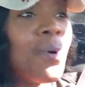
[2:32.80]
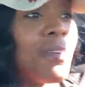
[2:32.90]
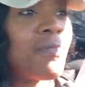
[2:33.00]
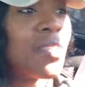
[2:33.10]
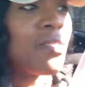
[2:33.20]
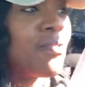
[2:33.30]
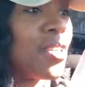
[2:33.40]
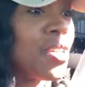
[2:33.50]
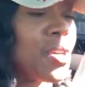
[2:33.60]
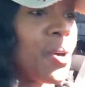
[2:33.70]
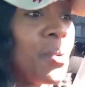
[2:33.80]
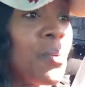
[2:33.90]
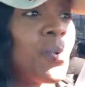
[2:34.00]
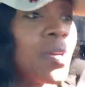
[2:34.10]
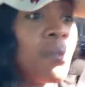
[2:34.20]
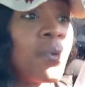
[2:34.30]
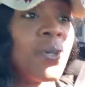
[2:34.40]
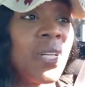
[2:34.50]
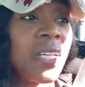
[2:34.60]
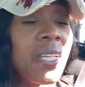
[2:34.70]
of this video where we're
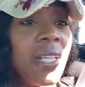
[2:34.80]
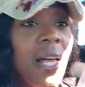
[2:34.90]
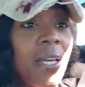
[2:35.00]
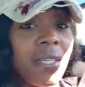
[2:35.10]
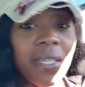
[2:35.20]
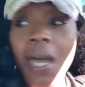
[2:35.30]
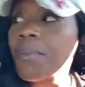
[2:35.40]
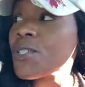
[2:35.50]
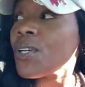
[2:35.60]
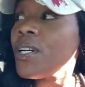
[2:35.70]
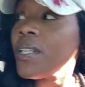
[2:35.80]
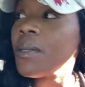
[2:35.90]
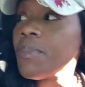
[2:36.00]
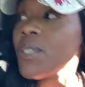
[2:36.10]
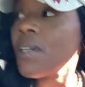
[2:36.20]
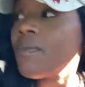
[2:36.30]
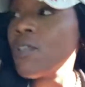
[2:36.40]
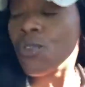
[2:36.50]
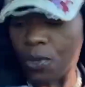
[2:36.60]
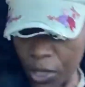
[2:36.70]
going to capture clips
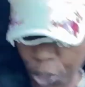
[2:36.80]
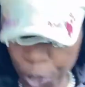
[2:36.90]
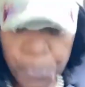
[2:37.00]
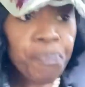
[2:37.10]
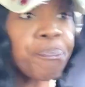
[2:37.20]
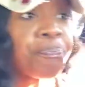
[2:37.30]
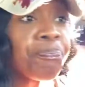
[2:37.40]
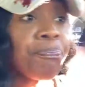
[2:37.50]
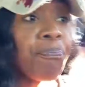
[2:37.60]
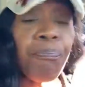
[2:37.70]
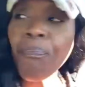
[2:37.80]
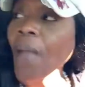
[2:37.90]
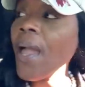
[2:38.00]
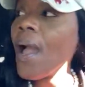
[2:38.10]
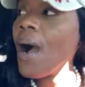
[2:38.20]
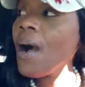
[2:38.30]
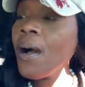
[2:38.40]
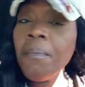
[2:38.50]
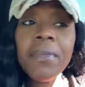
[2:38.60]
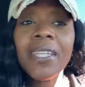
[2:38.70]
of Georgia,
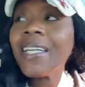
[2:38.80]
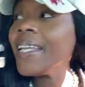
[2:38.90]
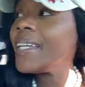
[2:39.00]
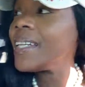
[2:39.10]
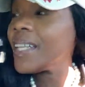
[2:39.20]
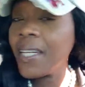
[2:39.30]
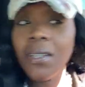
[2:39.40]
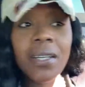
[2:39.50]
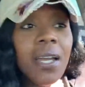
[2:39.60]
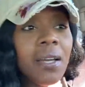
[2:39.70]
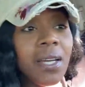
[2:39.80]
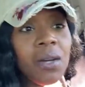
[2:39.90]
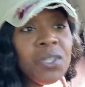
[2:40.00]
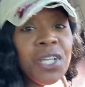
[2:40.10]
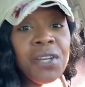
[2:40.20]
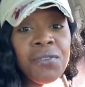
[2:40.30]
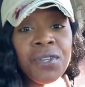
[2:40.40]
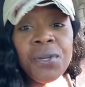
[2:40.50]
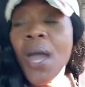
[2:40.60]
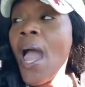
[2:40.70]
the Clayton County
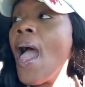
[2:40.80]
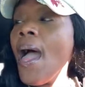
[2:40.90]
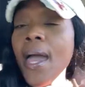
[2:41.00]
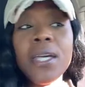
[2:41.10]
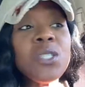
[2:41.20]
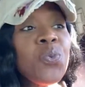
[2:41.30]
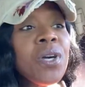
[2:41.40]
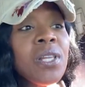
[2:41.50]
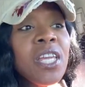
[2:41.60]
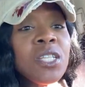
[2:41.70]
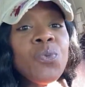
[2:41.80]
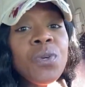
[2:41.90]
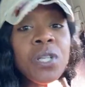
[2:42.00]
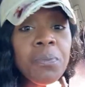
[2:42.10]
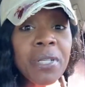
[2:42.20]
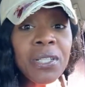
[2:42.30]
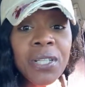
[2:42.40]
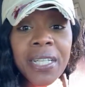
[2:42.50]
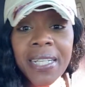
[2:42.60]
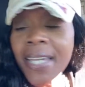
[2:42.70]
area, as well as we're going to be
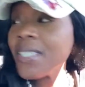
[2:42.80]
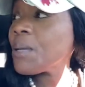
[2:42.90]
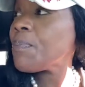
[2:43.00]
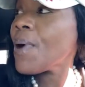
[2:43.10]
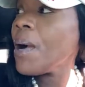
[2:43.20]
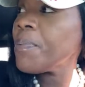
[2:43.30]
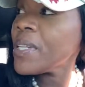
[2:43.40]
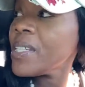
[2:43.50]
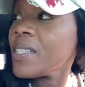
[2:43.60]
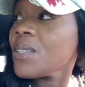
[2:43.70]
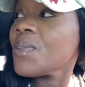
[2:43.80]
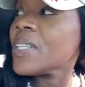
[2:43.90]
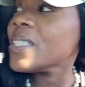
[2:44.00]
looking at some properties that's on the